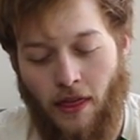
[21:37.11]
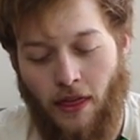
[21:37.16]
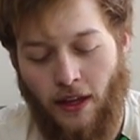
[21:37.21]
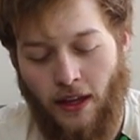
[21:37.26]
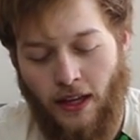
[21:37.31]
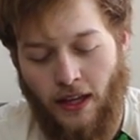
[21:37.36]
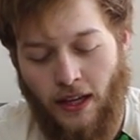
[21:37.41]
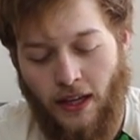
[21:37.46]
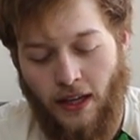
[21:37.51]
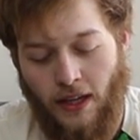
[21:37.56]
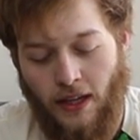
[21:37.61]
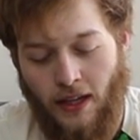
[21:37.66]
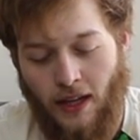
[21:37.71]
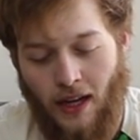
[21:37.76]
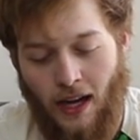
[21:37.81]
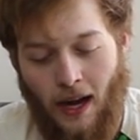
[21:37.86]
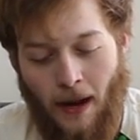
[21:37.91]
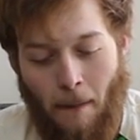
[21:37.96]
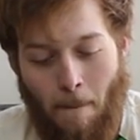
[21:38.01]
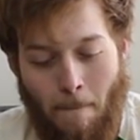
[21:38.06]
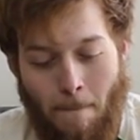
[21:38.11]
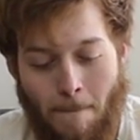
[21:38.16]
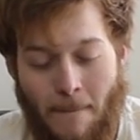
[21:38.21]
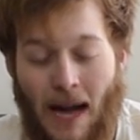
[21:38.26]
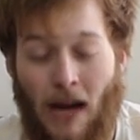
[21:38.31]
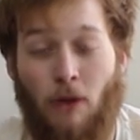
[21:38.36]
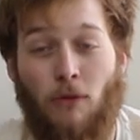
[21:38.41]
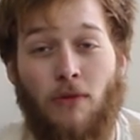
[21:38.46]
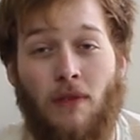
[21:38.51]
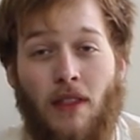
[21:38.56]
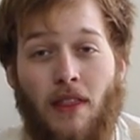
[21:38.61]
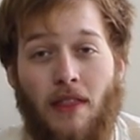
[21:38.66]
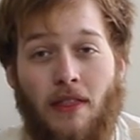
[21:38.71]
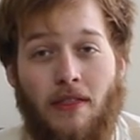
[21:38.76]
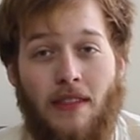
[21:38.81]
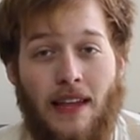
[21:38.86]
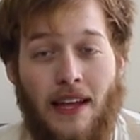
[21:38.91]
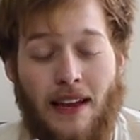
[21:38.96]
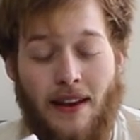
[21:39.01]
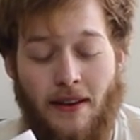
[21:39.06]
the
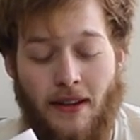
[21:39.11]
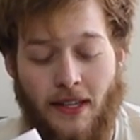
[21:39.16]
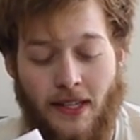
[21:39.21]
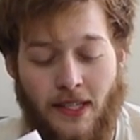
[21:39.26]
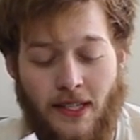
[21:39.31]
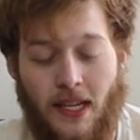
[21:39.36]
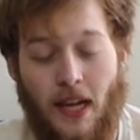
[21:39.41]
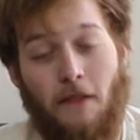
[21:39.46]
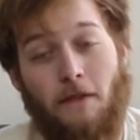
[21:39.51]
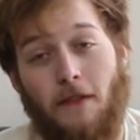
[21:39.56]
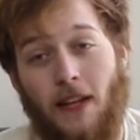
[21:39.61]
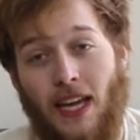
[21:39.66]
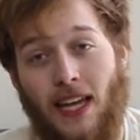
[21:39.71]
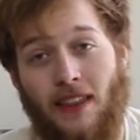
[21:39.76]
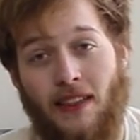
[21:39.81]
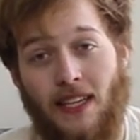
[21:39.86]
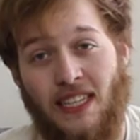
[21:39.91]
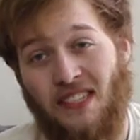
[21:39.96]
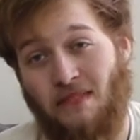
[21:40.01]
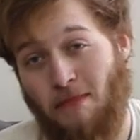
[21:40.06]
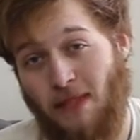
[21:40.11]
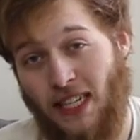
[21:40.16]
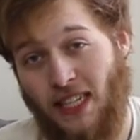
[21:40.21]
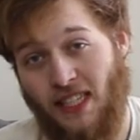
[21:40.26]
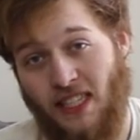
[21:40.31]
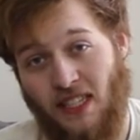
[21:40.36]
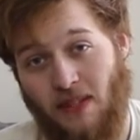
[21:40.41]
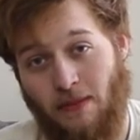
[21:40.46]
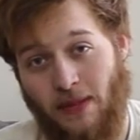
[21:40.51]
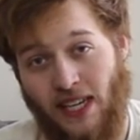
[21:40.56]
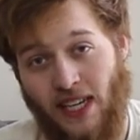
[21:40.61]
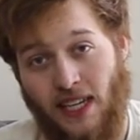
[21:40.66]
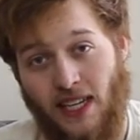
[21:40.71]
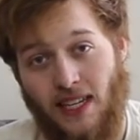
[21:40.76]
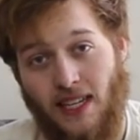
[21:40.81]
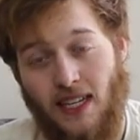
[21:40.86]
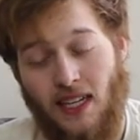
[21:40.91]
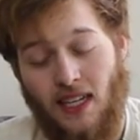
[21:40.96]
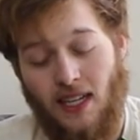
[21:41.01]
amount that stuff like this means to me.